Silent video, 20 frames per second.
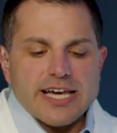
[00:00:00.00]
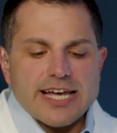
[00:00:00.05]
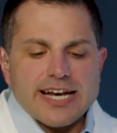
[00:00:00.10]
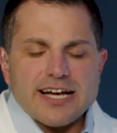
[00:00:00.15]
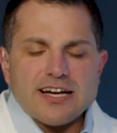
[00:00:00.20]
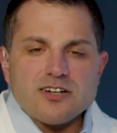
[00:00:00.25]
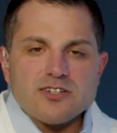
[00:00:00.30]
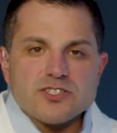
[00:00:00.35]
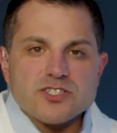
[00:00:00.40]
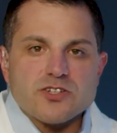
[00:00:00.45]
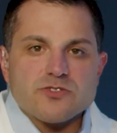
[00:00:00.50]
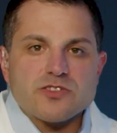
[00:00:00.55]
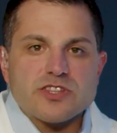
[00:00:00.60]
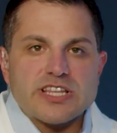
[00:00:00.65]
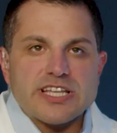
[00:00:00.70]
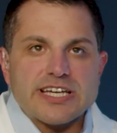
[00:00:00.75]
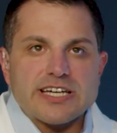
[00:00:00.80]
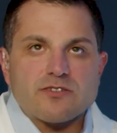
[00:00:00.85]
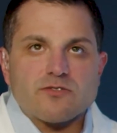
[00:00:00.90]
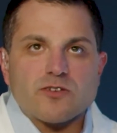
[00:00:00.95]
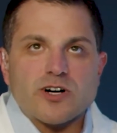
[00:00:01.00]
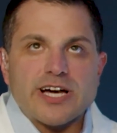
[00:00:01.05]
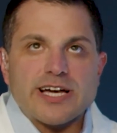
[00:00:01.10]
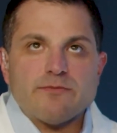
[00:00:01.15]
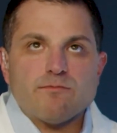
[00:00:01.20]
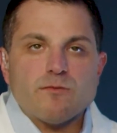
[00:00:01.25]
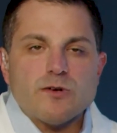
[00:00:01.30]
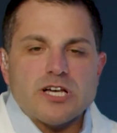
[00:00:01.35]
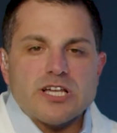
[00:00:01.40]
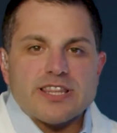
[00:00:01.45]
And I also think,
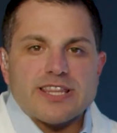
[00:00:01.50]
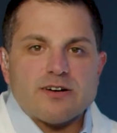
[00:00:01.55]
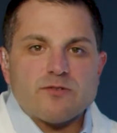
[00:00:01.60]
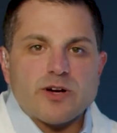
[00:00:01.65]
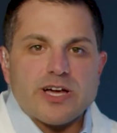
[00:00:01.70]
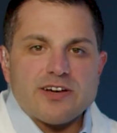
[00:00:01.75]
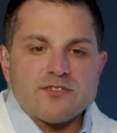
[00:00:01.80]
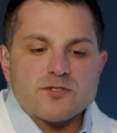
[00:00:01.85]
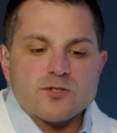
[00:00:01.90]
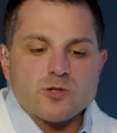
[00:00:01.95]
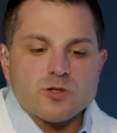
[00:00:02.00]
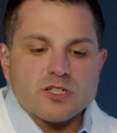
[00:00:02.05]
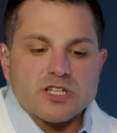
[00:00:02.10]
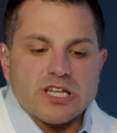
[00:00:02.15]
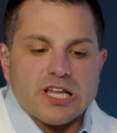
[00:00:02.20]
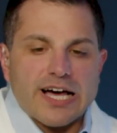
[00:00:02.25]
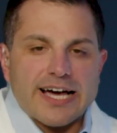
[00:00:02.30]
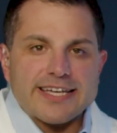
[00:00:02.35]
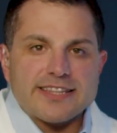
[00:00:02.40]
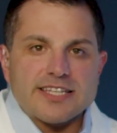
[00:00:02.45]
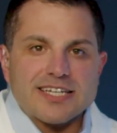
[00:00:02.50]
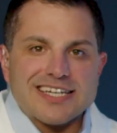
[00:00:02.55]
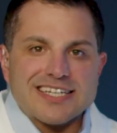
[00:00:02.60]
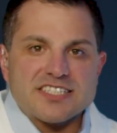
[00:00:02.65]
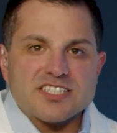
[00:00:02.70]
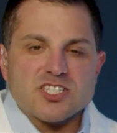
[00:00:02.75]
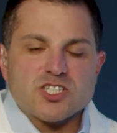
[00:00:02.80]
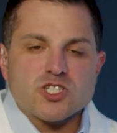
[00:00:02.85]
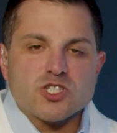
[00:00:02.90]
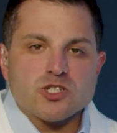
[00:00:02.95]
right, that we have to align the
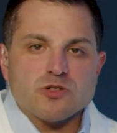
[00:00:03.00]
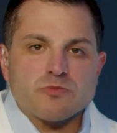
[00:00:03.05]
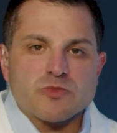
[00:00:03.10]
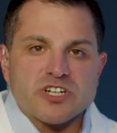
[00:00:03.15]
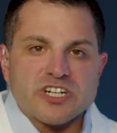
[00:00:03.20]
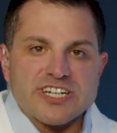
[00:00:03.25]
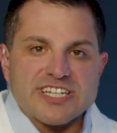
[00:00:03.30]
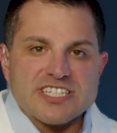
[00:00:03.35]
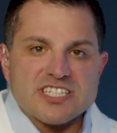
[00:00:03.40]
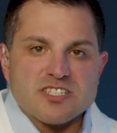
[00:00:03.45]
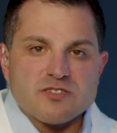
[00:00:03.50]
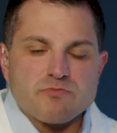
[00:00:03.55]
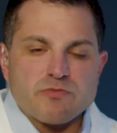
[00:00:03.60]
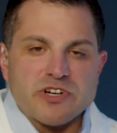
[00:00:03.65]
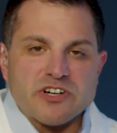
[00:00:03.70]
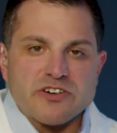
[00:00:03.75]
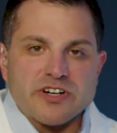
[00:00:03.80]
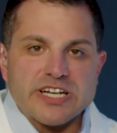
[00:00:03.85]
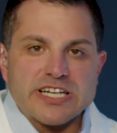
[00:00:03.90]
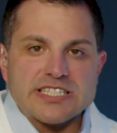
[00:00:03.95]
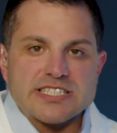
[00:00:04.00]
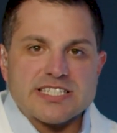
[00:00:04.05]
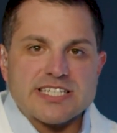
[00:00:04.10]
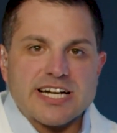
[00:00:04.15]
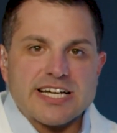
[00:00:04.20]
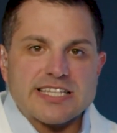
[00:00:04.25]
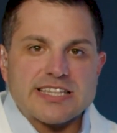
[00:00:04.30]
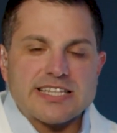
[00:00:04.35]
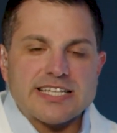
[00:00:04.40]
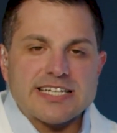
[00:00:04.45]
consumer experience.
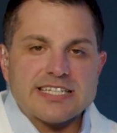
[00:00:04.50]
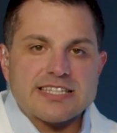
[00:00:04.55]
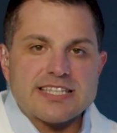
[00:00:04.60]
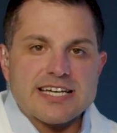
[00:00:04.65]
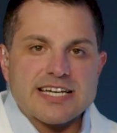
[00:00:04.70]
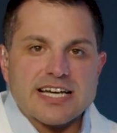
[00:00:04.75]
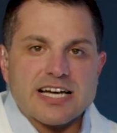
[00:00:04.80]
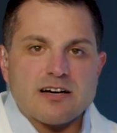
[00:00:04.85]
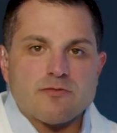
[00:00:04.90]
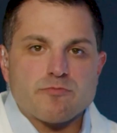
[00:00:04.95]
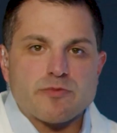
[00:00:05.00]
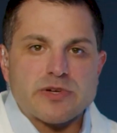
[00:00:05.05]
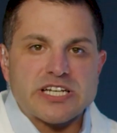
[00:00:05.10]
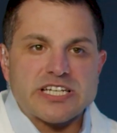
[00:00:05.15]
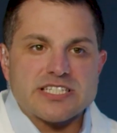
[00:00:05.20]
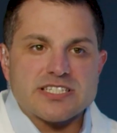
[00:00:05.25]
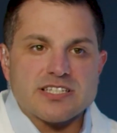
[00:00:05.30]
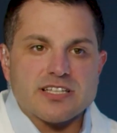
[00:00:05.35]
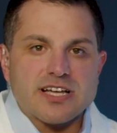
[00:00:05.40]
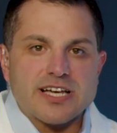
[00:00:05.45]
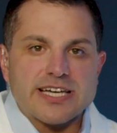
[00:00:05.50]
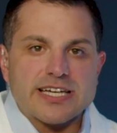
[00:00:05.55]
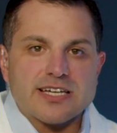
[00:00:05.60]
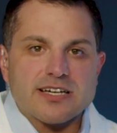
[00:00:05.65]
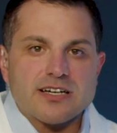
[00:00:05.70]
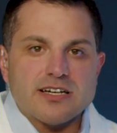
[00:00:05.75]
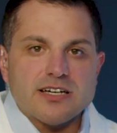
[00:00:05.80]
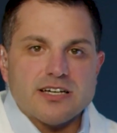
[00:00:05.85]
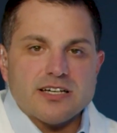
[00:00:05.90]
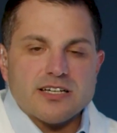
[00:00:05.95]
And I think that companies like